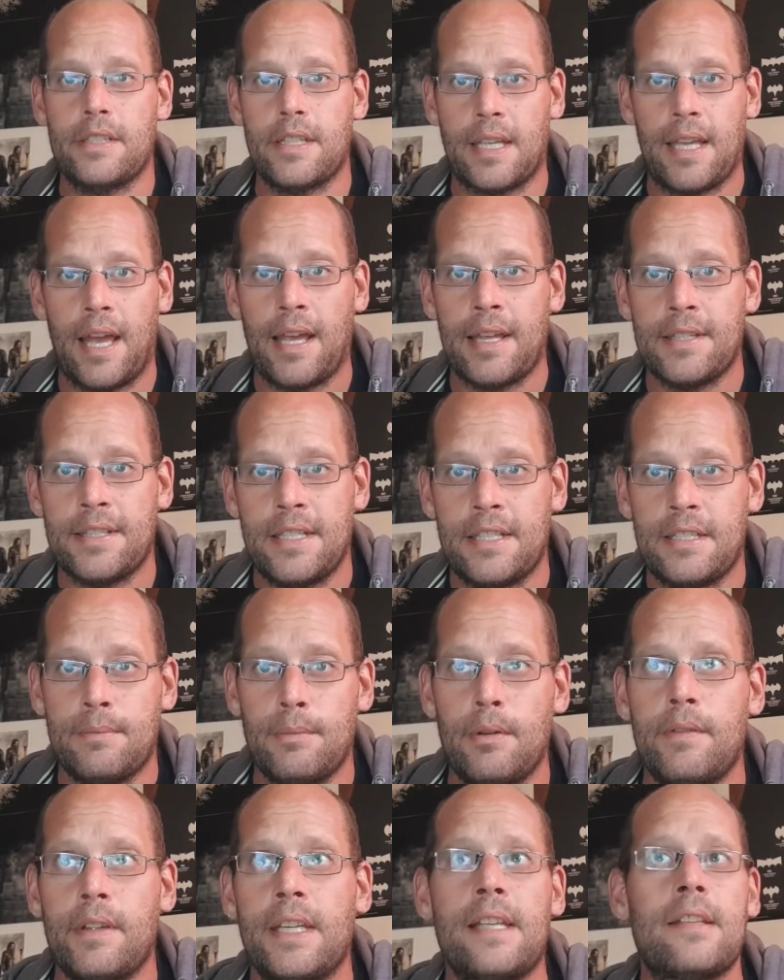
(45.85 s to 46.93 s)
The cast in this
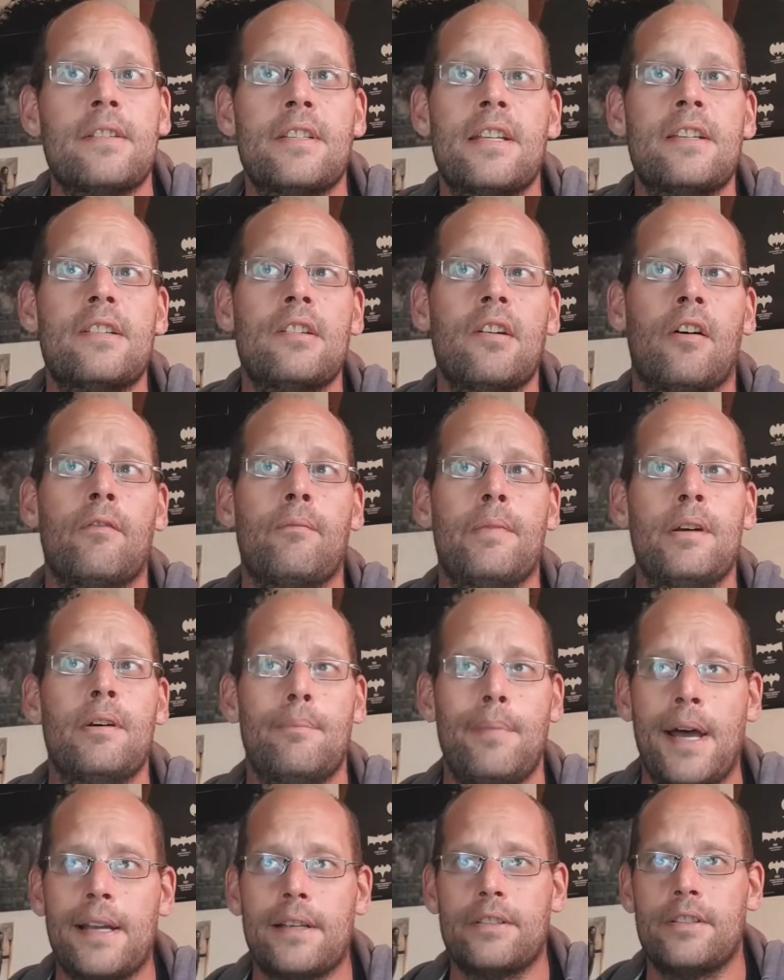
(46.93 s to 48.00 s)
movie consists of Bill
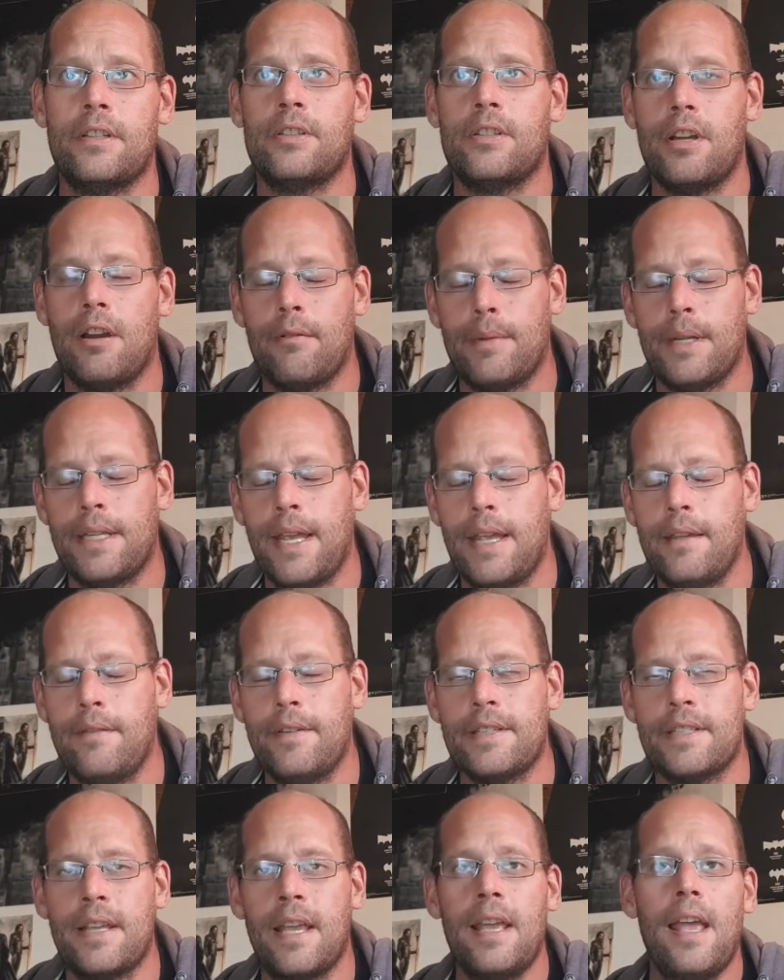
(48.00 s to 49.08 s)
Paxton, Jeremy
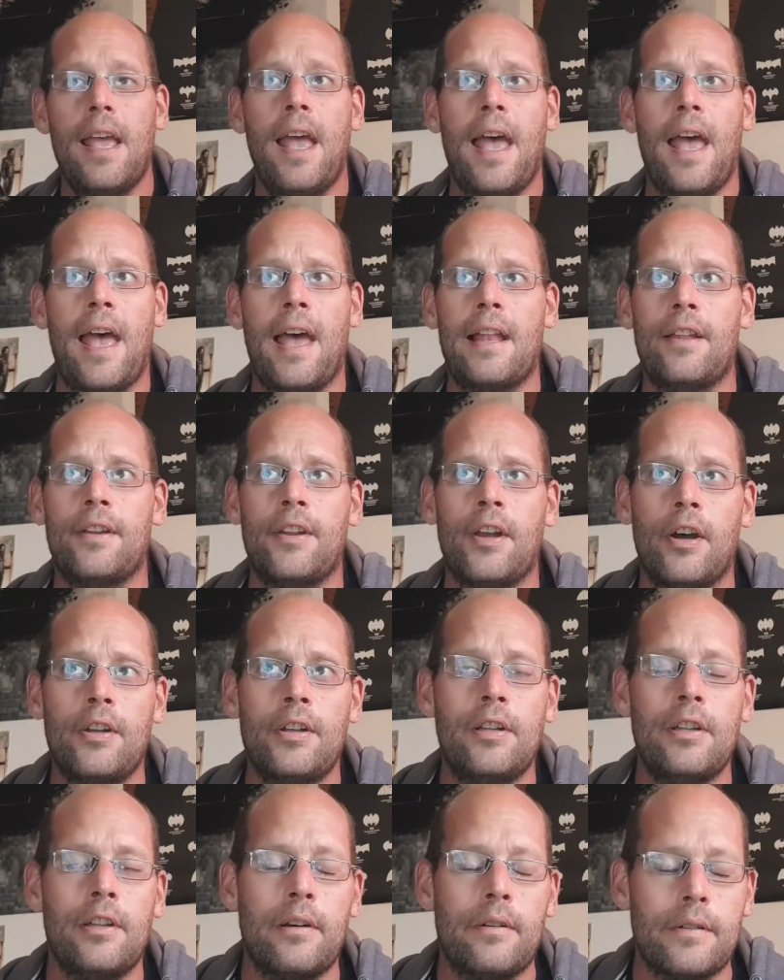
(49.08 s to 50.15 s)
Davies, Helen
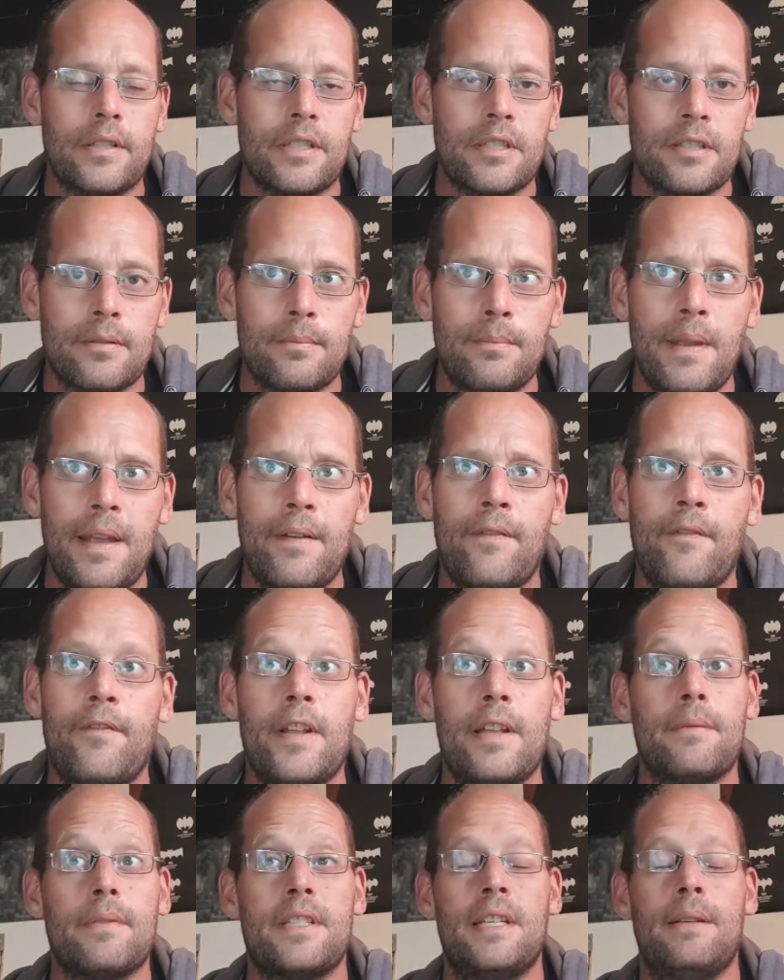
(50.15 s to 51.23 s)
Hunt, Lois Smith,
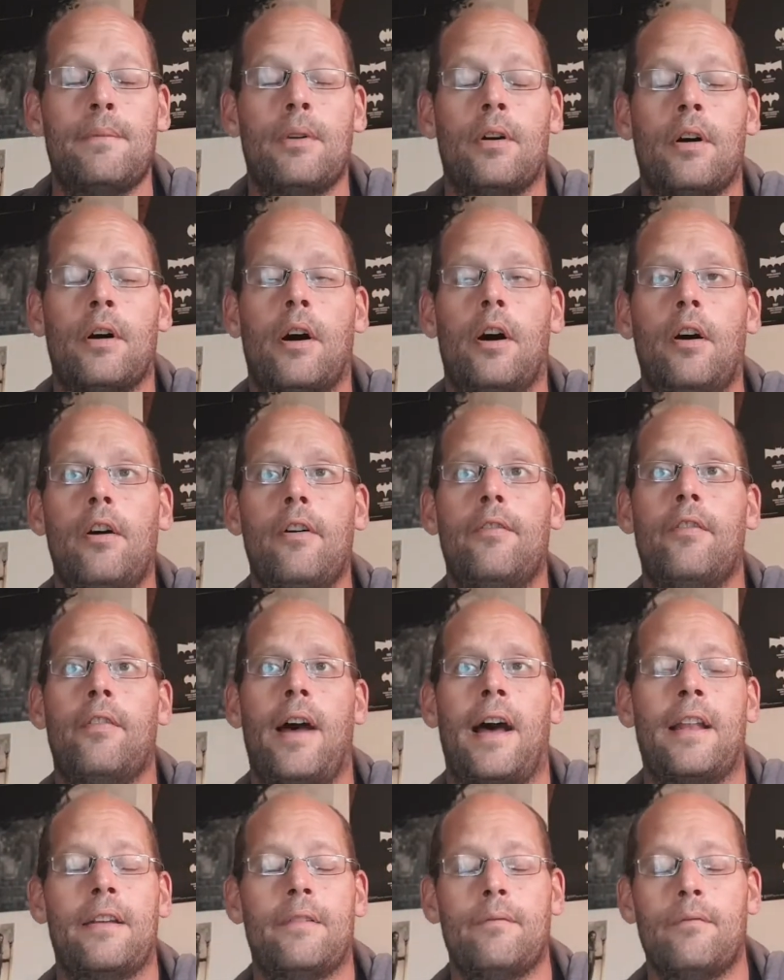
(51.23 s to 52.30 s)
Philip Seymour Hoff,
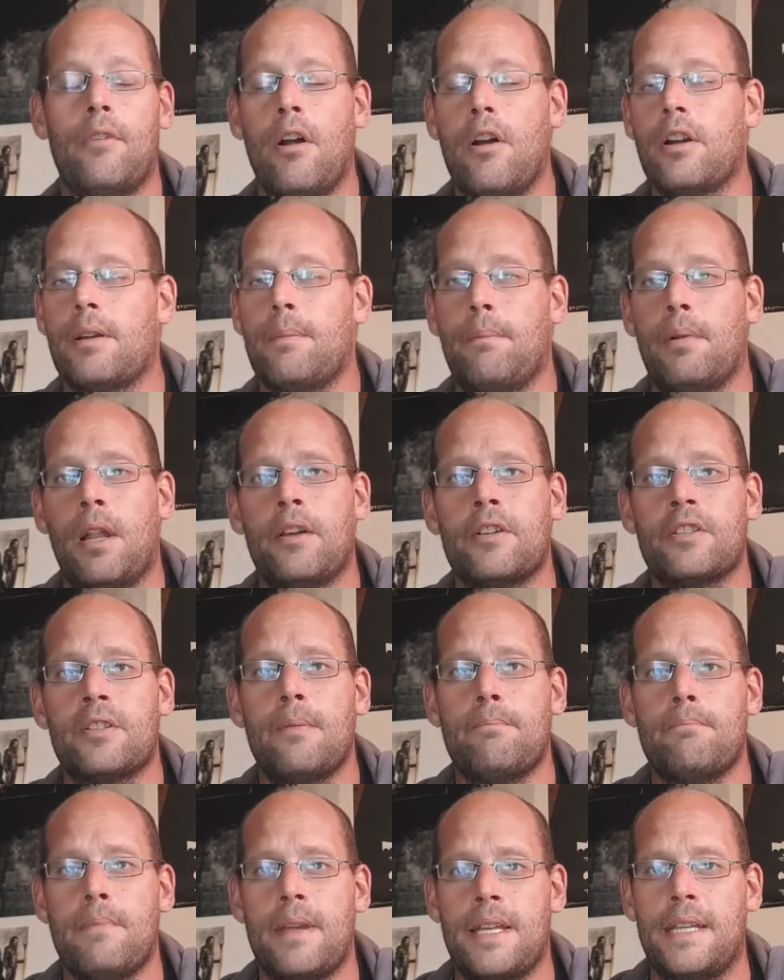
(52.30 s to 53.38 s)
Alan Ruck, plus
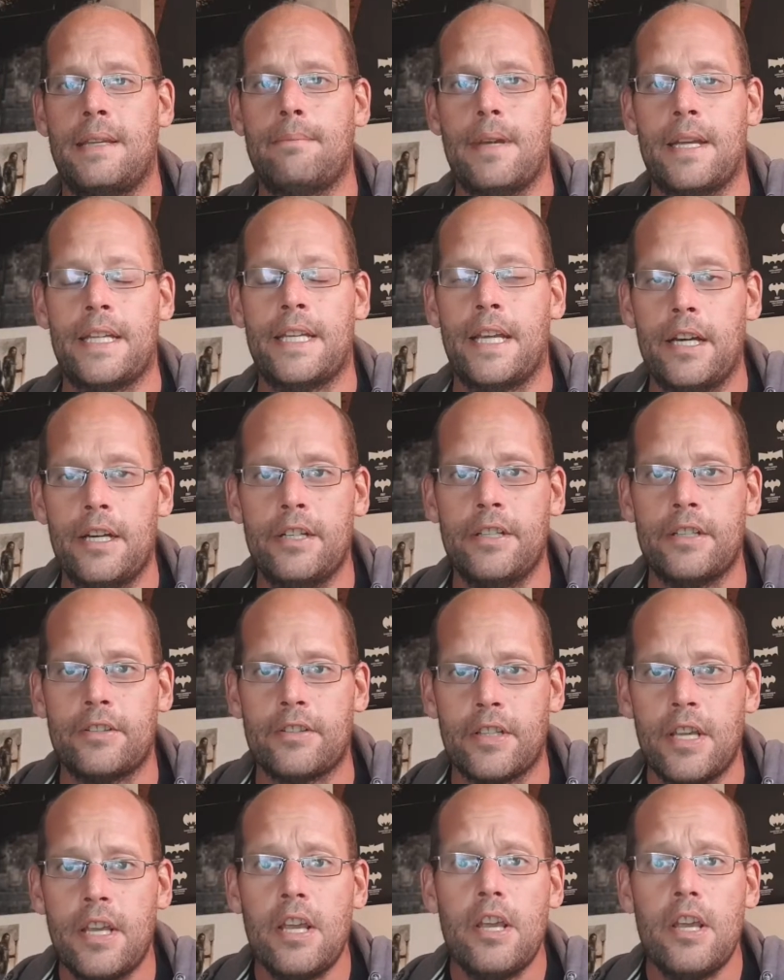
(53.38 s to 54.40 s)
many, many others.